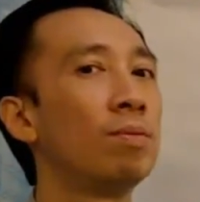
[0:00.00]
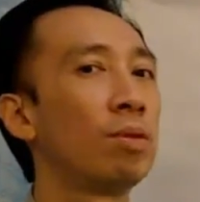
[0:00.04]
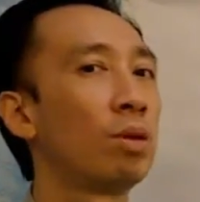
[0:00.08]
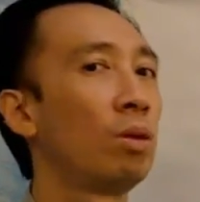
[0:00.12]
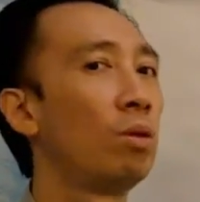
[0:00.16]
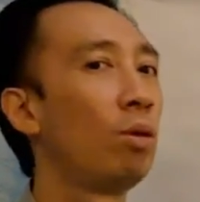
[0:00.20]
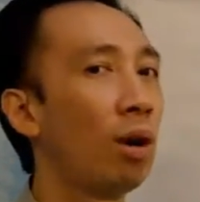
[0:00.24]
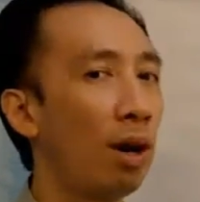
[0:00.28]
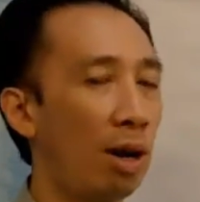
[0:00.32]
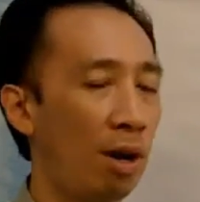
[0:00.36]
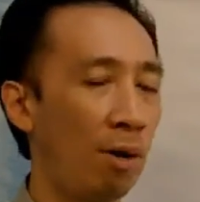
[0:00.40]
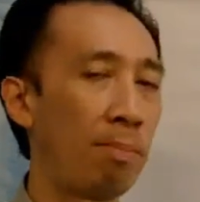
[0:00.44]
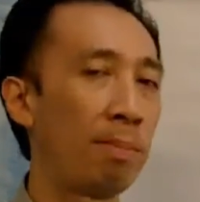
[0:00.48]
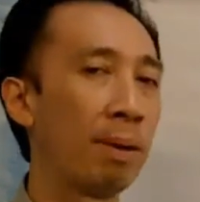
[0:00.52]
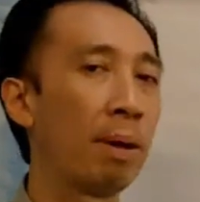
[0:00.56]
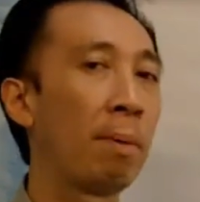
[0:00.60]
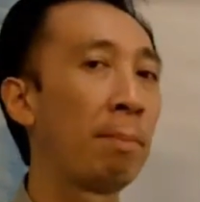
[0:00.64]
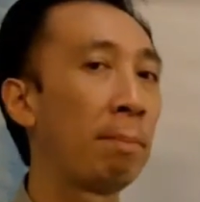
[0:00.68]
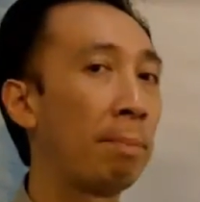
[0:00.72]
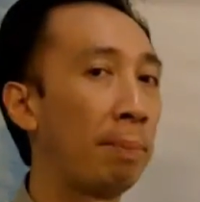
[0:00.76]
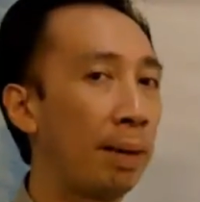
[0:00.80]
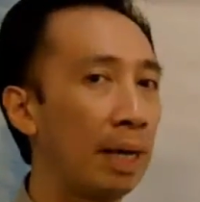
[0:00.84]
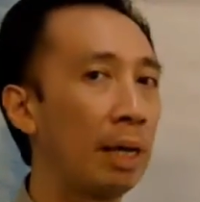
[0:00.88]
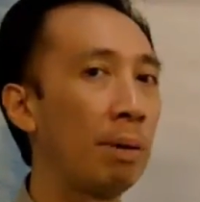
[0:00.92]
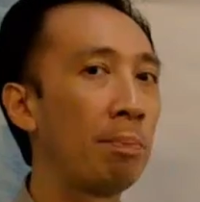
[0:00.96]
You're helping
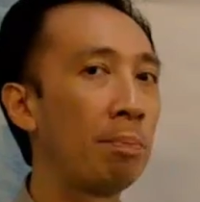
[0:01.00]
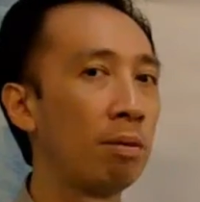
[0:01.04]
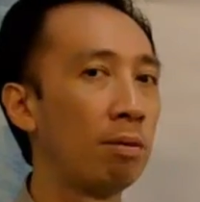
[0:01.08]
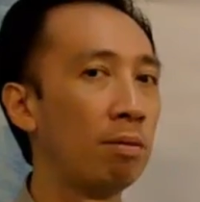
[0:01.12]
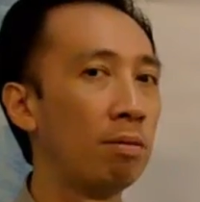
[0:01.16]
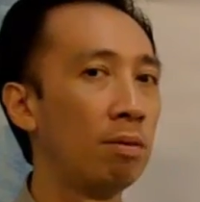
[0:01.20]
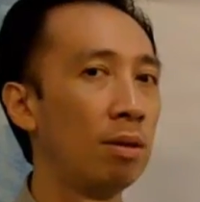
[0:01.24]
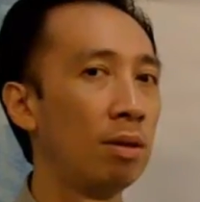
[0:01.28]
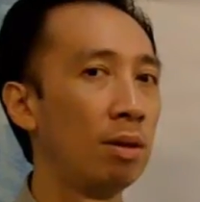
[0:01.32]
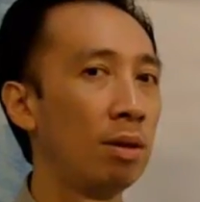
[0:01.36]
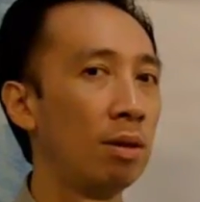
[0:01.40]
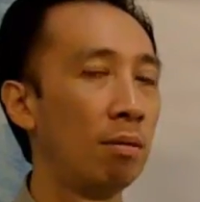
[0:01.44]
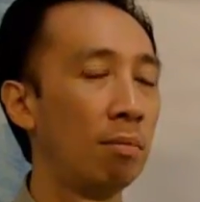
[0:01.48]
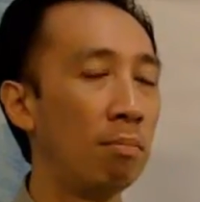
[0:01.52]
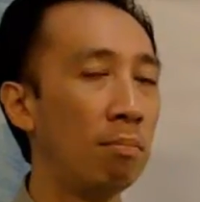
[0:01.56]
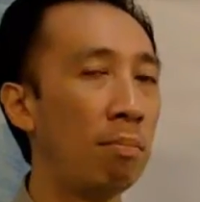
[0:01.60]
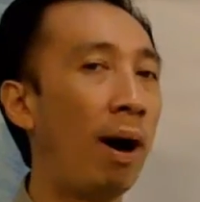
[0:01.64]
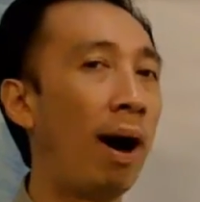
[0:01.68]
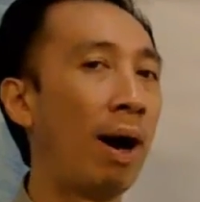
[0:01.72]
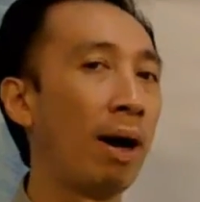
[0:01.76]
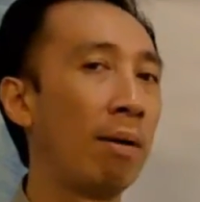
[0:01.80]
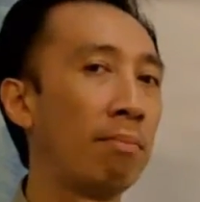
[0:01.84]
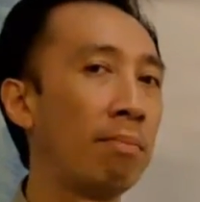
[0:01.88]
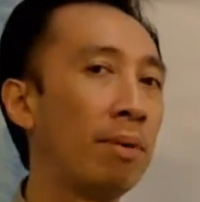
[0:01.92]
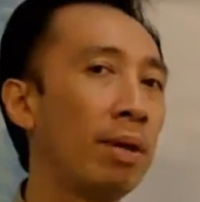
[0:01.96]
people
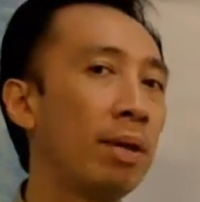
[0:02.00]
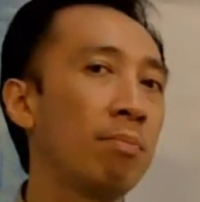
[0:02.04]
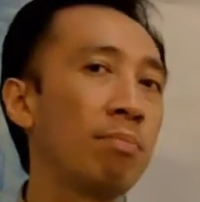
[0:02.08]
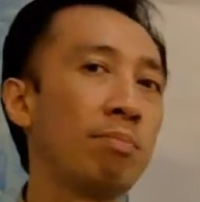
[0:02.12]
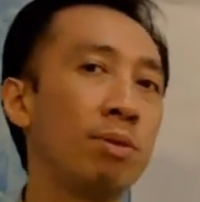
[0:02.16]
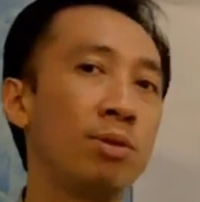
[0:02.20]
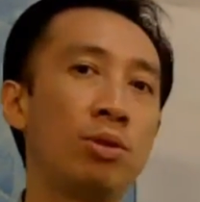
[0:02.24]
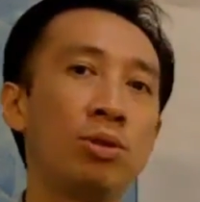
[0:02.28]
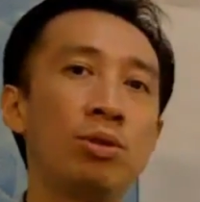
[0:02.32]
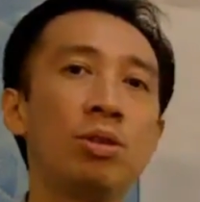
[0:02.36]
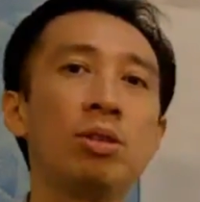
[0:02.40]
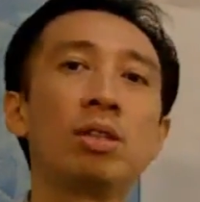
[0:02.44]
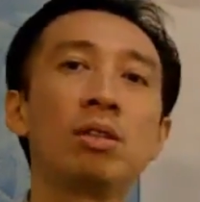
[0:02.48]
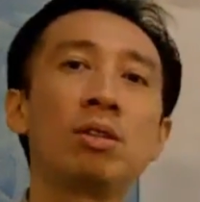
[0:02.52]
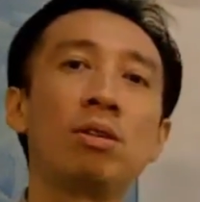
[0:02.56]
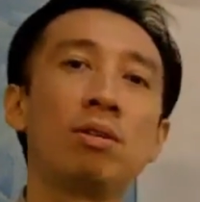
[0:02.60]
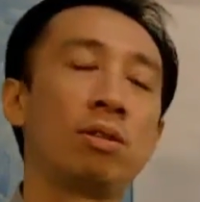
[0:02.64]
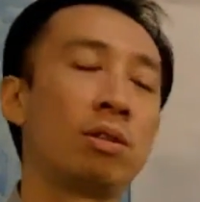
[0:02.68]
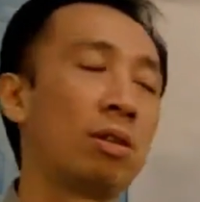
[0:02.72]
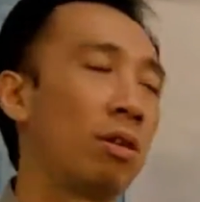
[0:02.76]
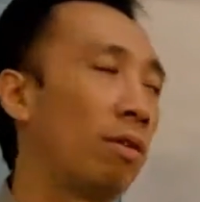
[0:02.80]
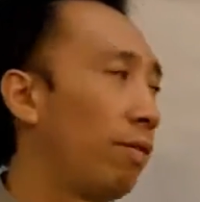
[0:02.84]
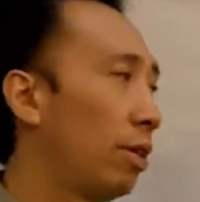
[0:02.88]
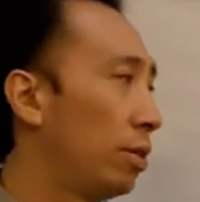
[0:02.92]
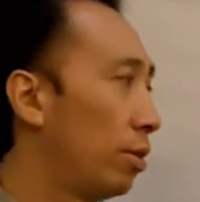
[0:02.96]
by positioning
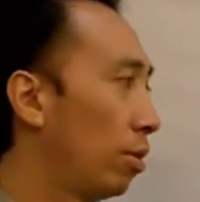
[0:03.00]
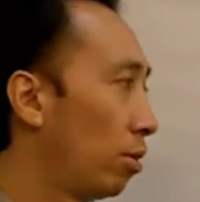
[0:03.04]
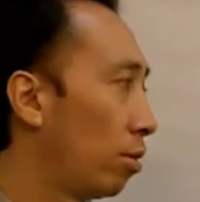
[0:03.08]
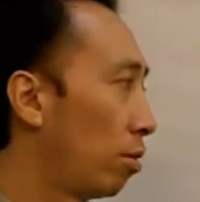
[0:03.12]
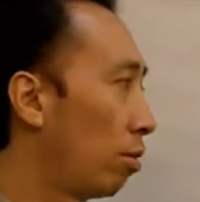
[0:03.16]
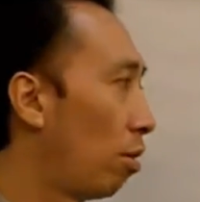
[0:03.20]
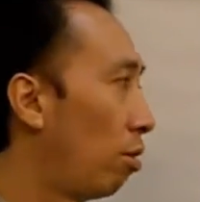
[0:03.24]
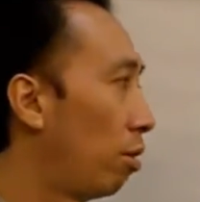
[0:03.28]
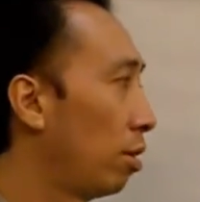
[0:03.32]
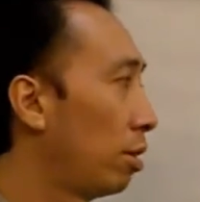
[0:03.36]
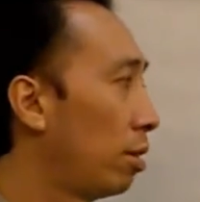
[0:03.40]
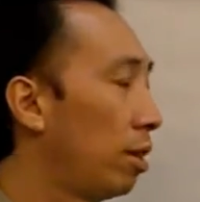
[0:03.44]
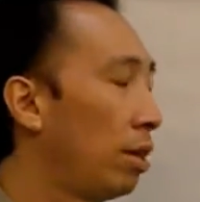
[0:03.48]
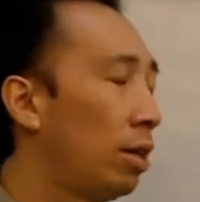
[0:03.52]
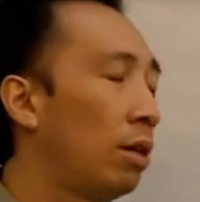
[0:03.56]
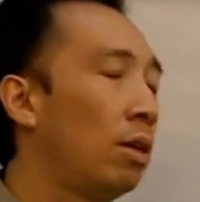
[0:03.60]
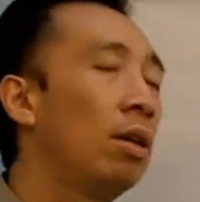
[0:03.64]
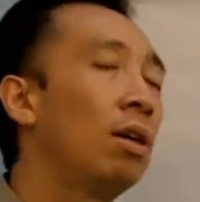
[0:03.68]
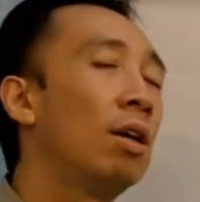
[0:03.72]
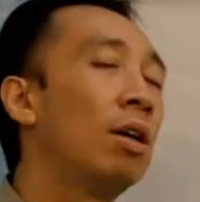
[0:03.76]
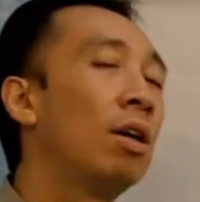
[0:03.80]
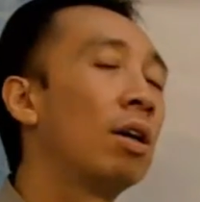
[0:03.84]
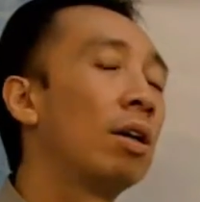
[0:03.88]
yourself as an authority